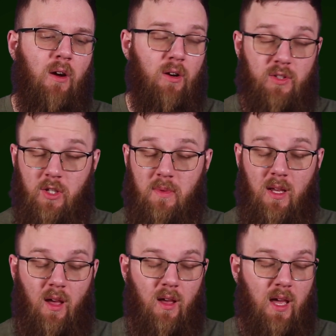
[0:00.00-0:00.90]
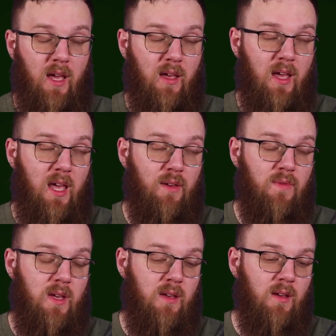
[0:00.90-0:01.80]
or excuse me,
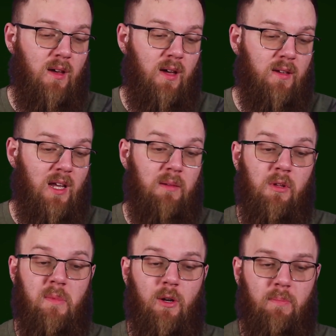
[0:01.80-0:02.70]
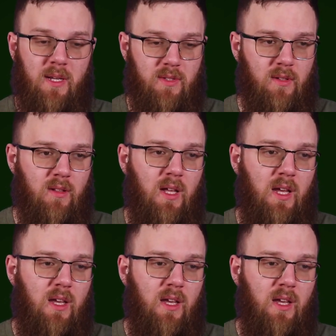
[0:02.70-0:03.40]
AKV 9mm pistol.